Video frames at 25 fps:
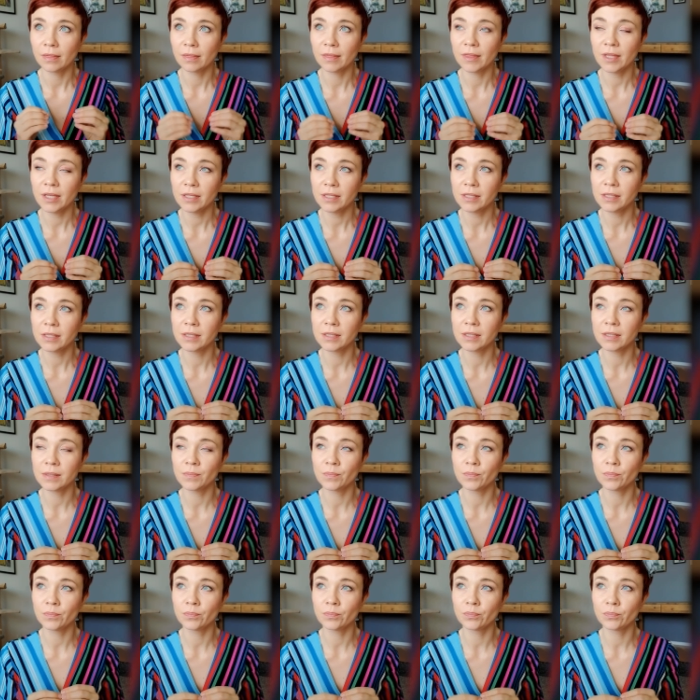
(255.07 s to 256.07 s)
this
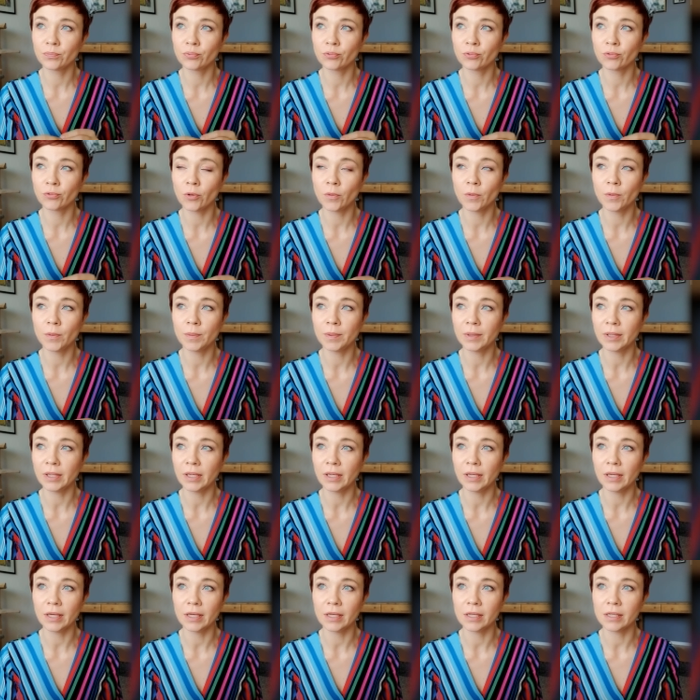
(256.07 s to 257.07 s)

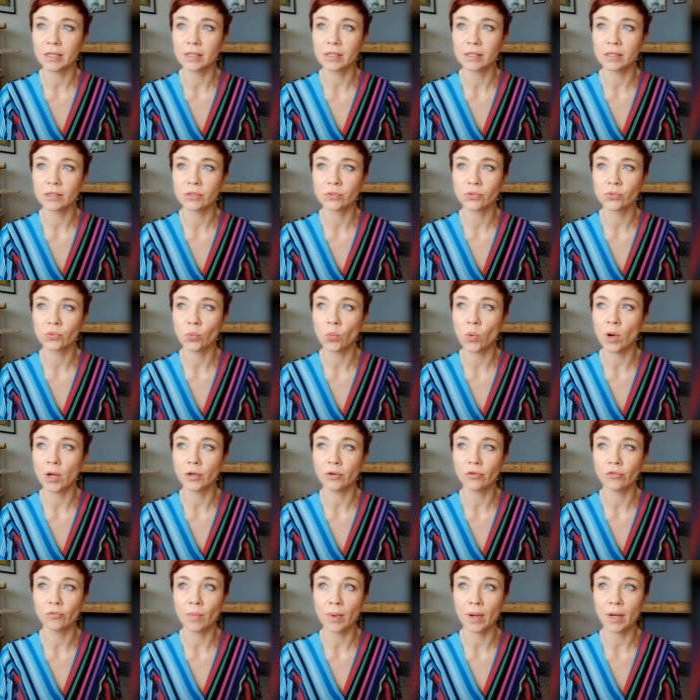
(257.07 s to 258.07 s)
probably is one
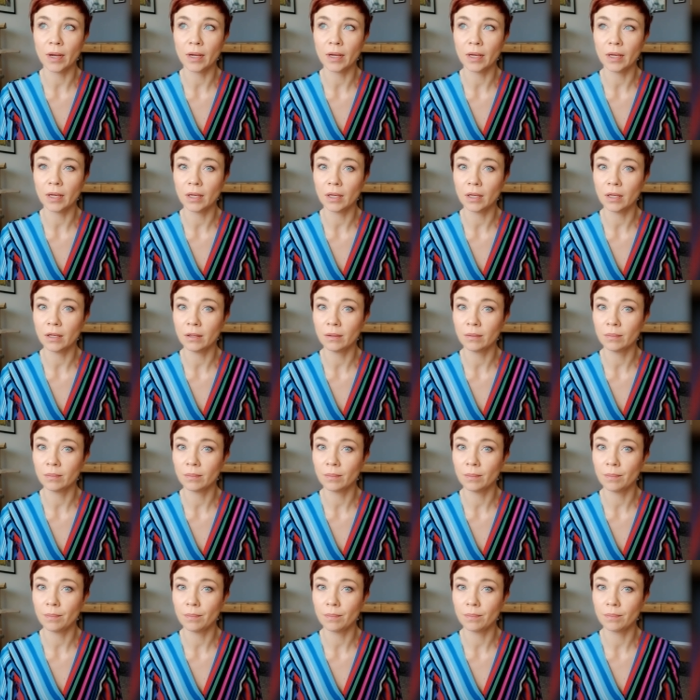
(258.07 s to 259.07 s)
of my
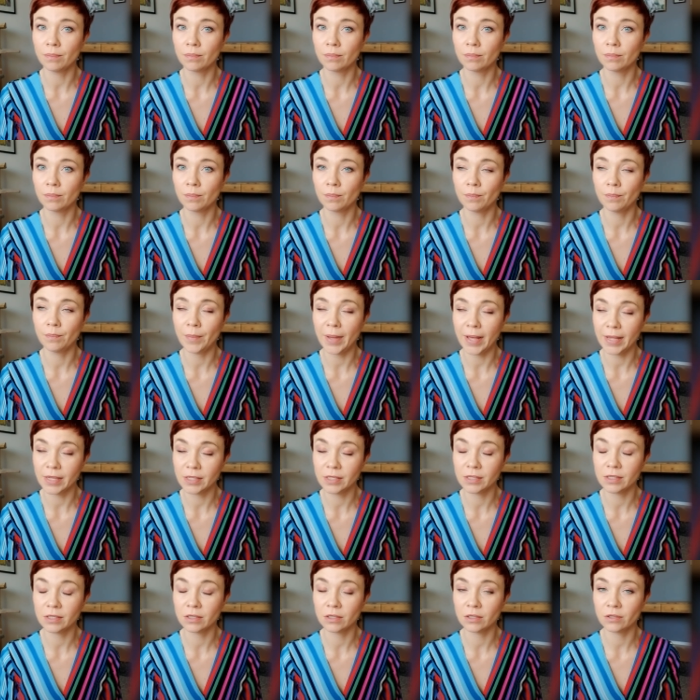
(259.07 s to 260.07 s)

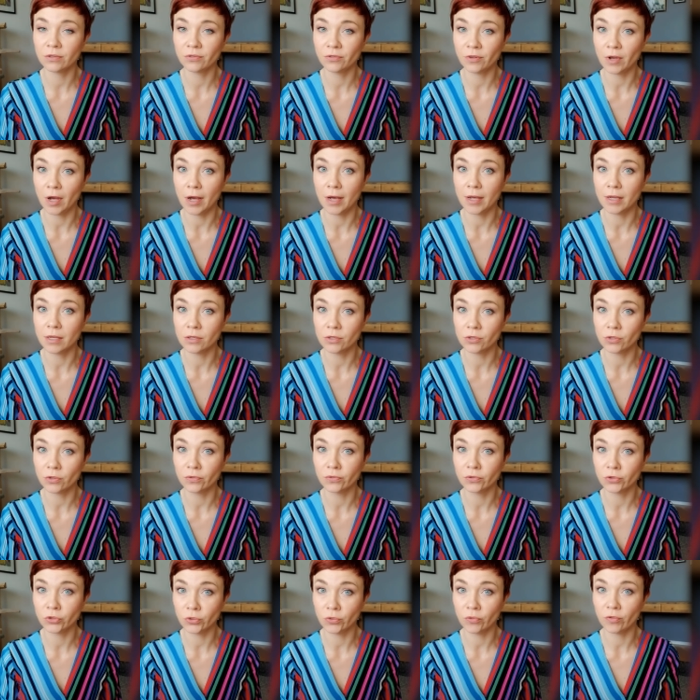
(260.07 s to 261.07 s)
best finds
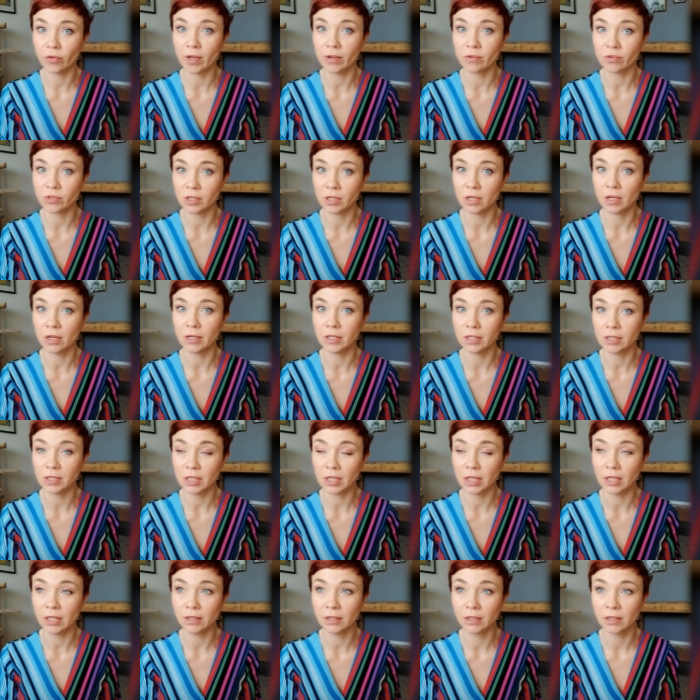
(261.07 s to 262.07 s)
of
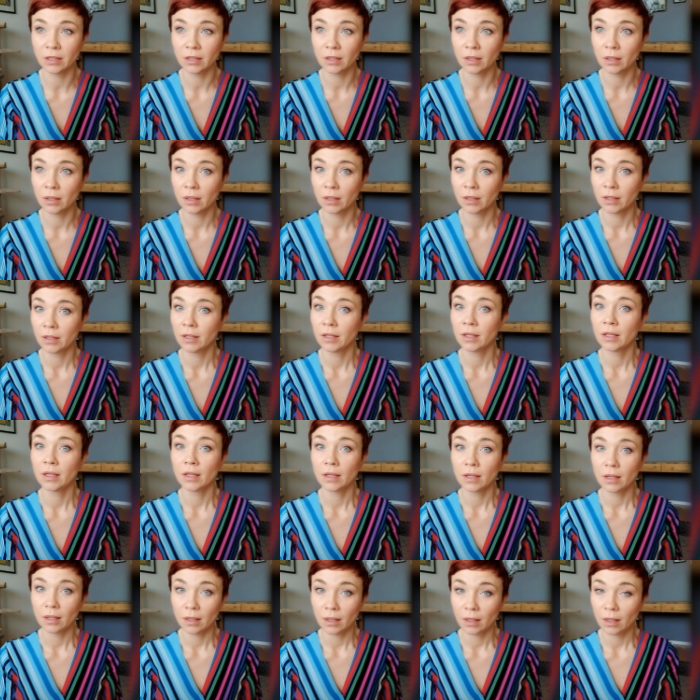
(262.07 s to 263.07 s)
2019.
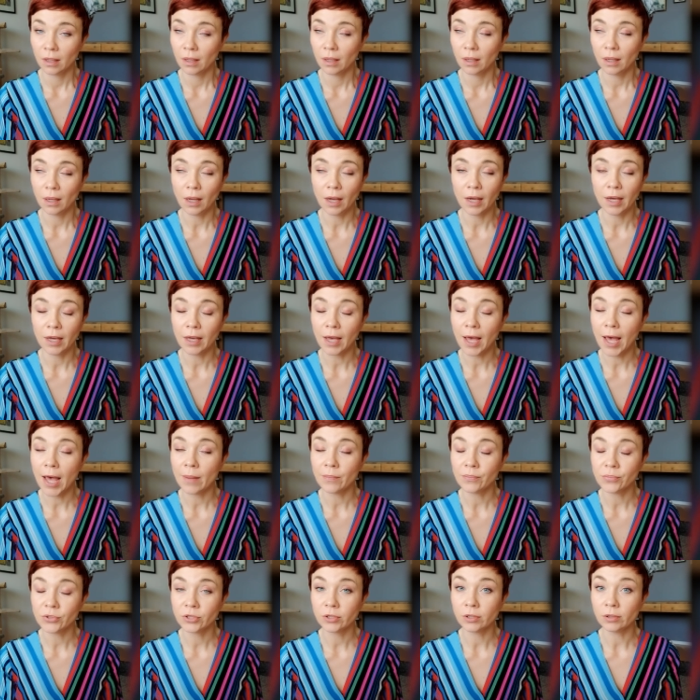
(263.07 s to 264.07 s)
I
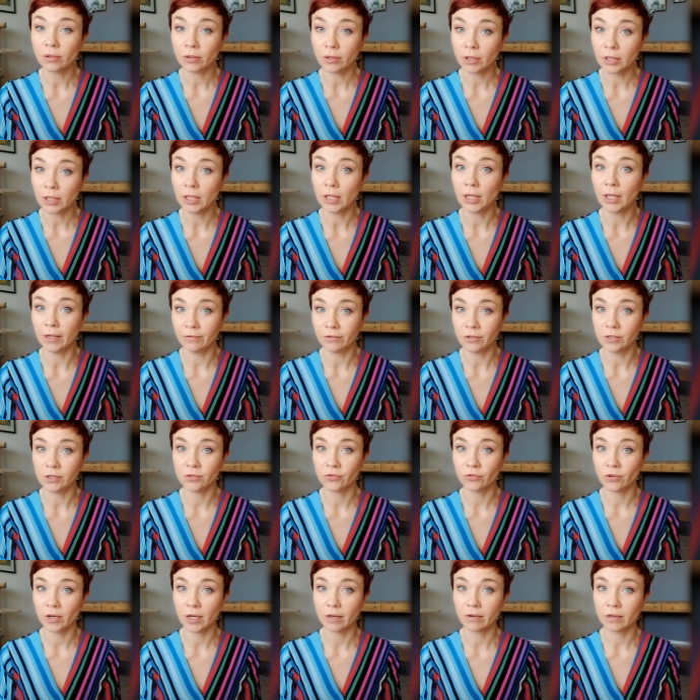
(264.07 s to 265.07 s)
absolutely love
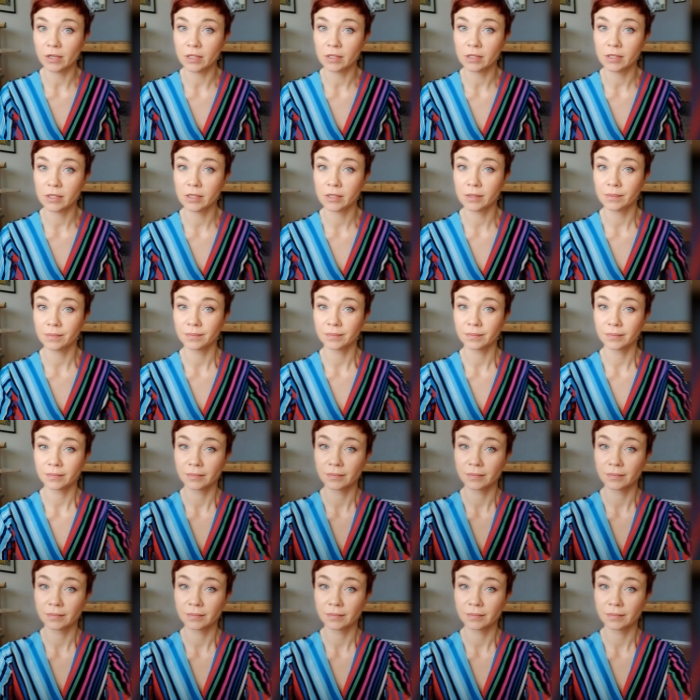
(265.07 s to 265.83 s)
this fragrance.